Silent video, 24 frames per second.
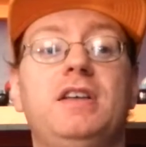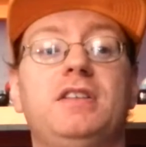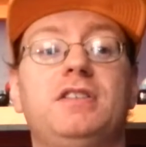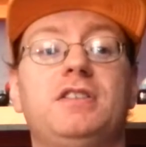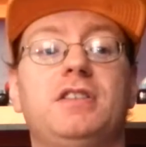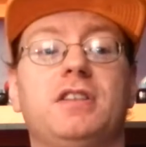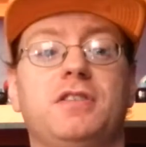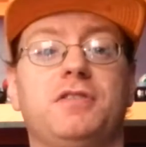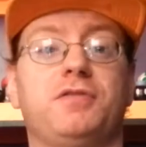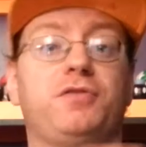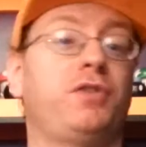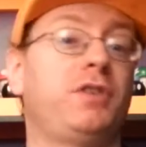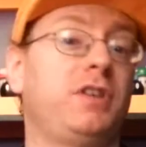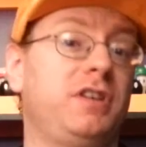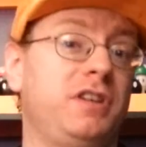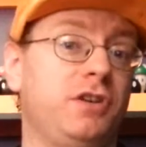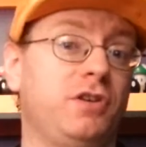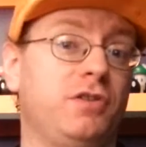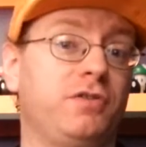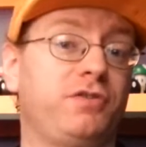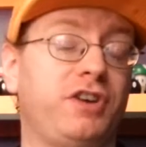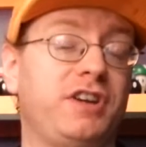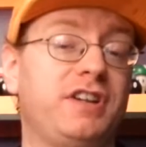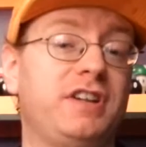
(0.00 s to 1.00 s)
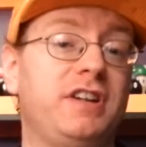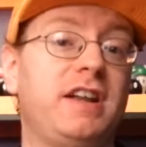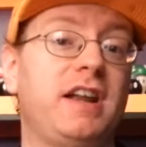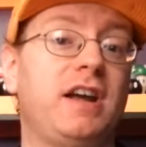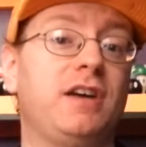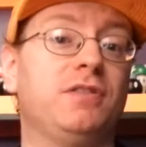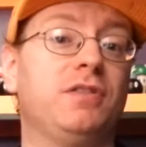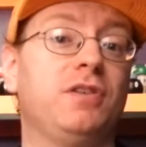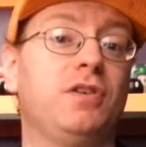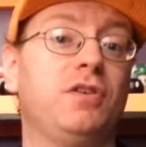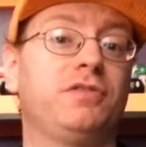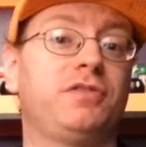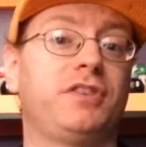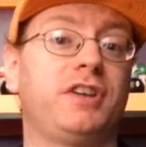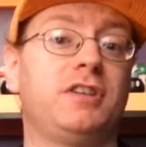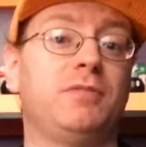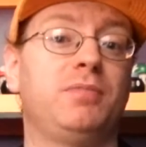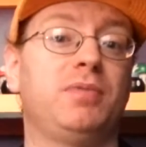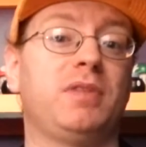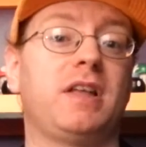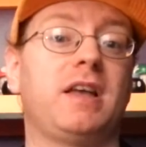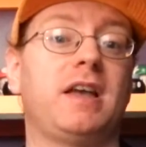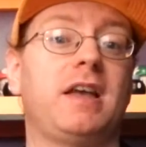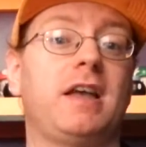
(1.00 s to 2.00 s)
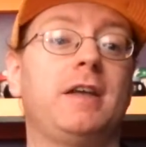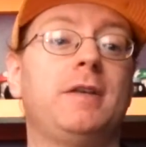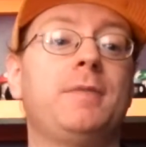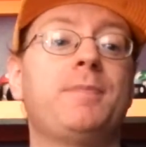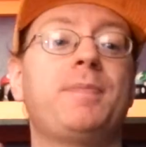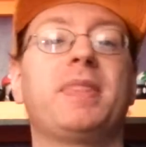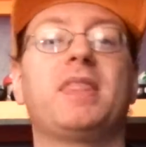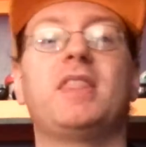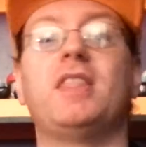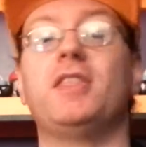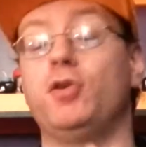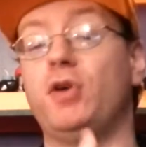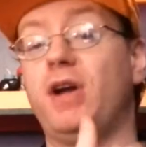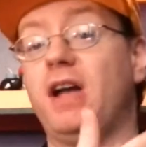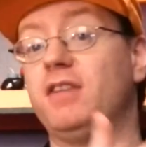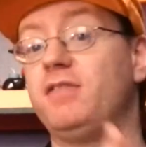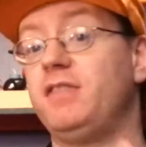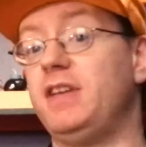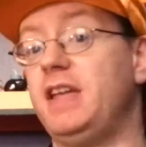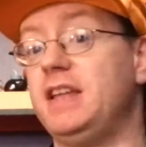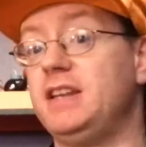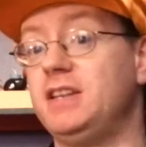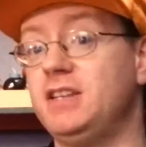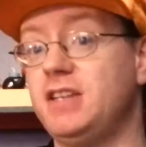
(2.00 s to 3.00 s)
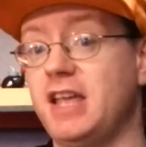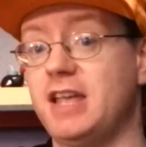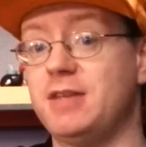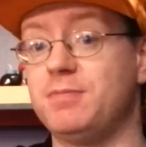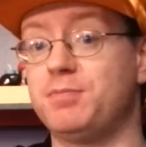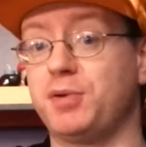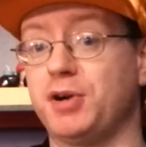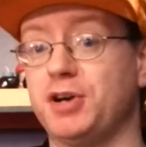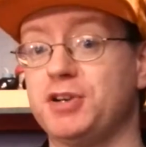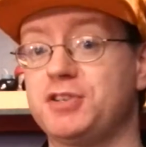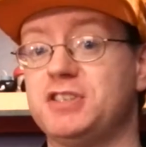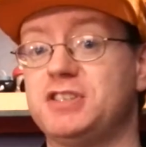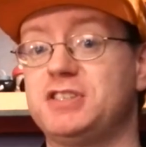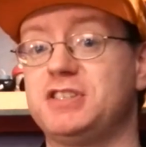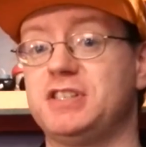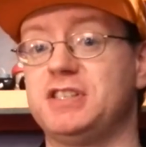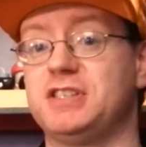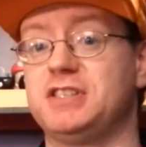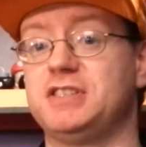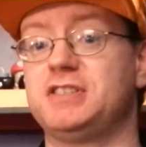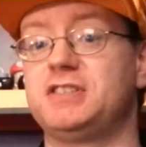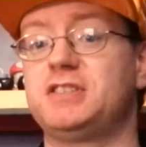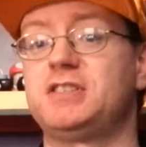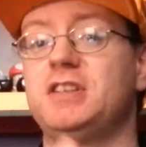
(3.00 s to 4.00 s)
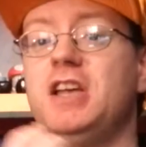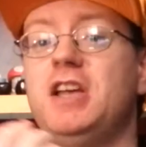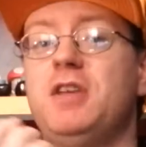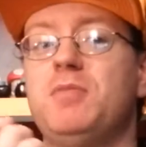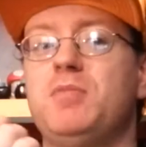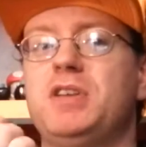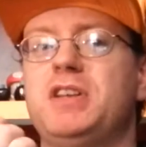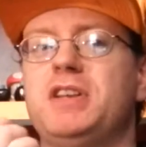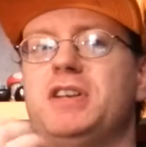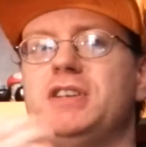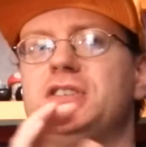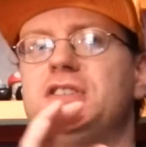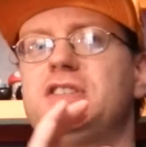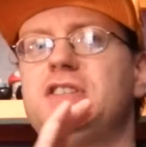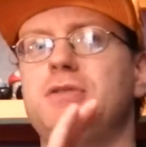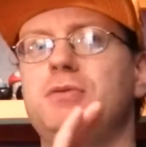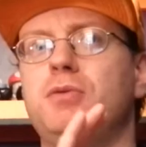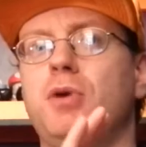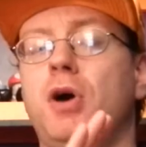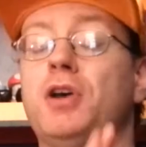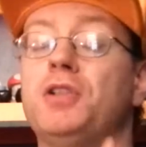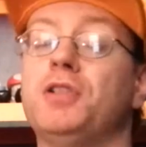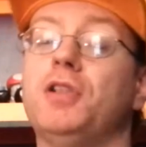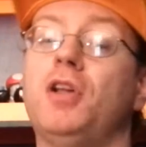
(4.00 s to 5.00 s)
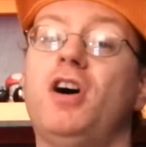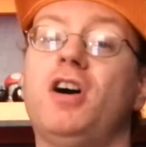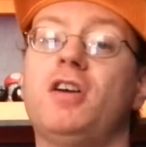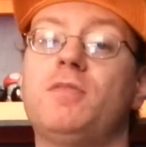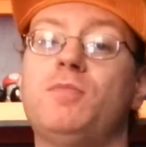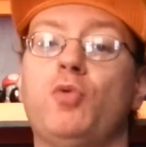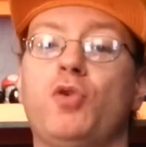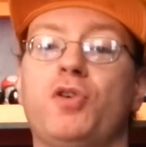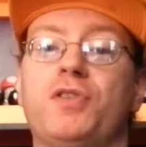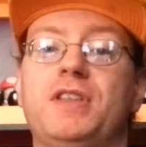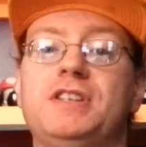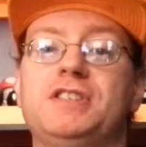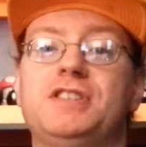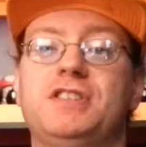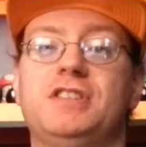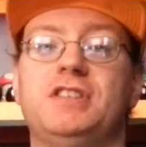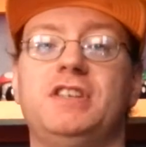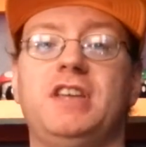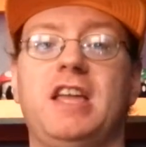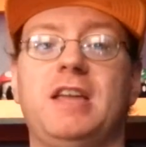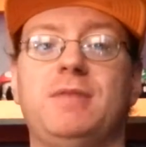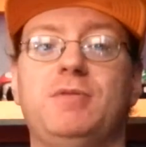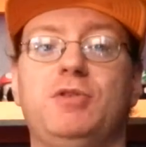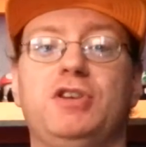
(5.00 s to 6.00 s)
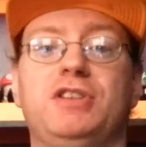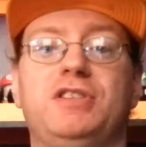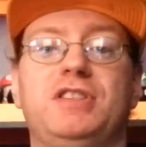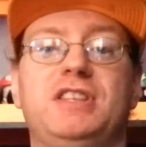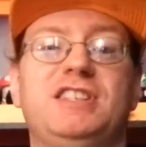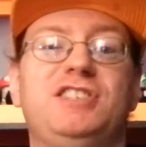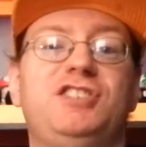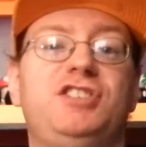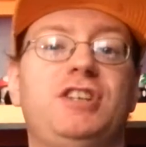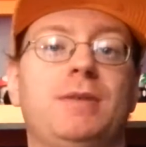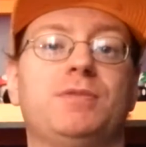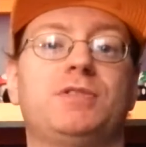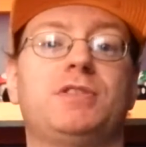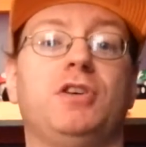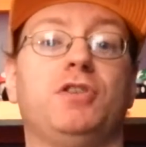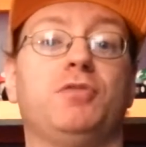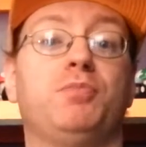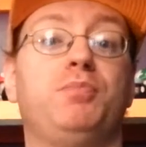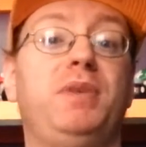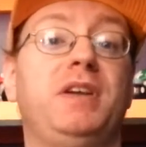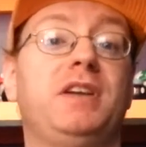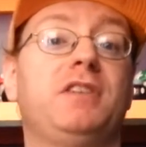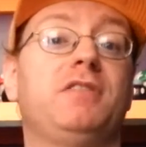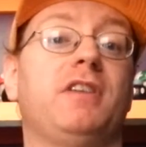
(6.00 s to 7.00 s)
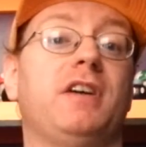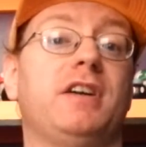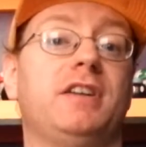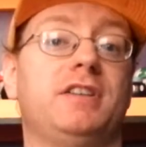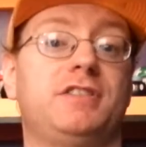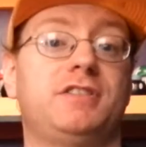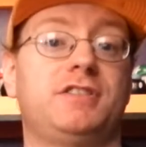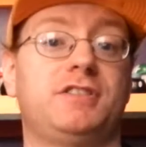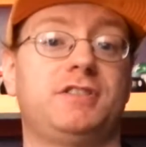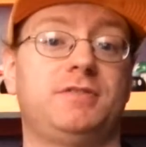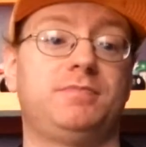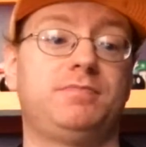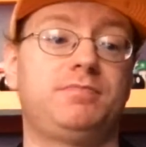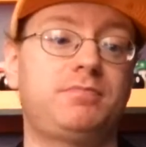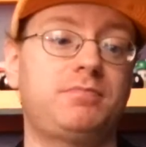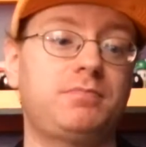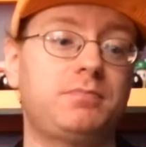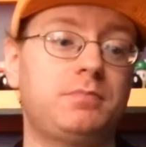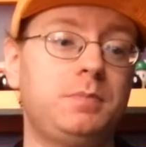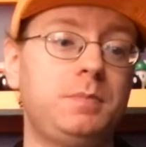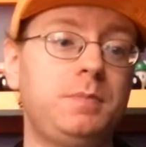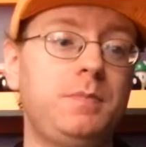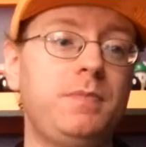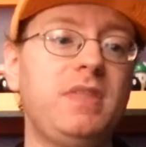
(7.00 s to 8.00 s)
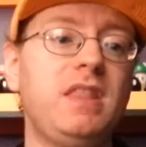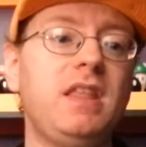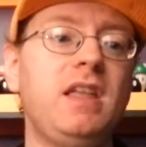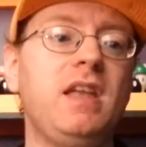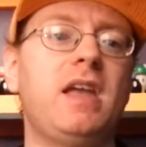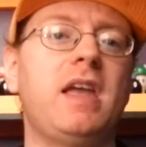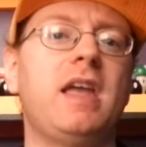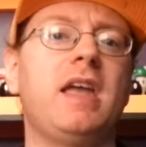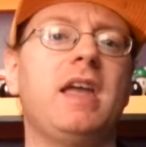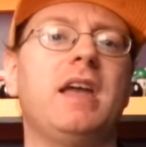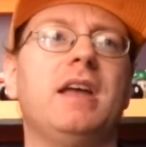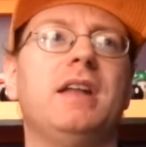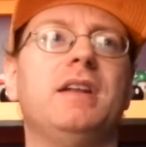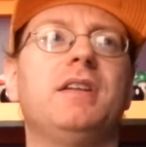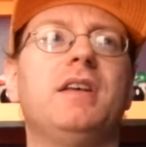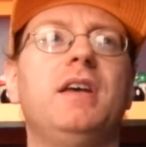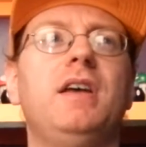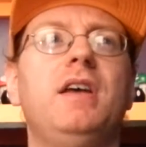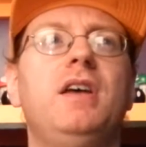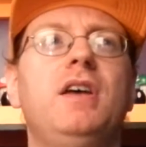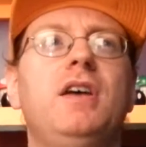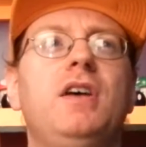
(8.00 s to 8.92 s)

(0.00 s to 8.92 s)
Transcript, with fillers: It's a free, you know free to download, free to play. They do have in-game purchases because to unlock more things in the game, you get these gems called Picrites. And